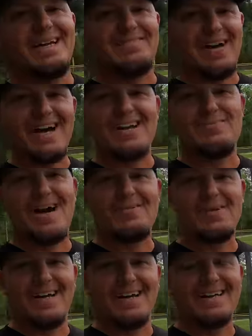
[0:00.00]
If I had it my
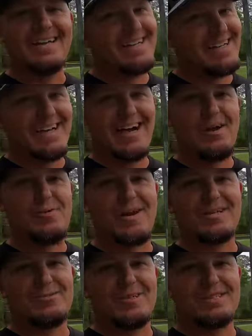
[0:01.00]
way, I'd
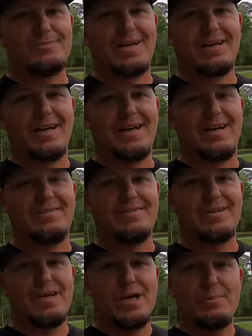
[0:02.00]
ranch the rest of my
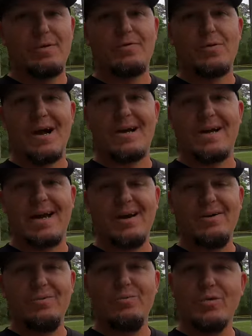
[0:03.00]
life. But for right
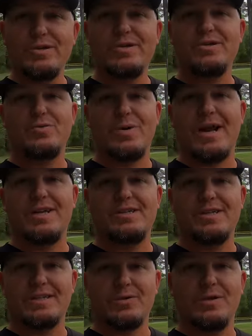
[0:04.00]
now, we're just
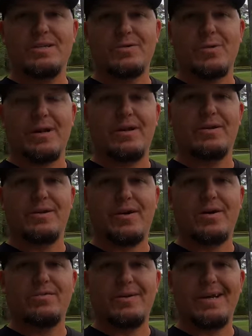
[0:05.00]
ranching until we sort out the
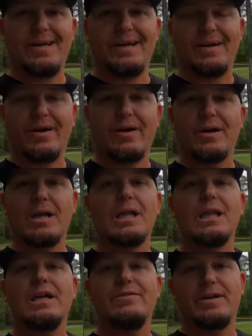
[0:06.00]
RV and our
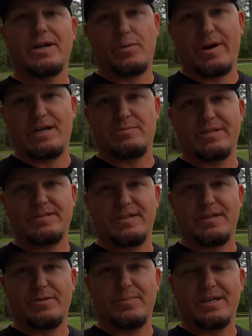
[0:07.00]
living arrangements
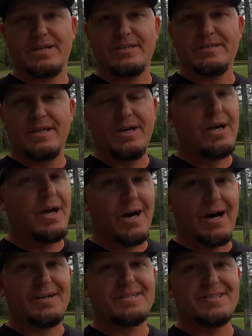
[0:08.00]
here, because
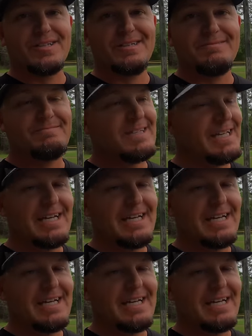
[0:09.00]
honestly,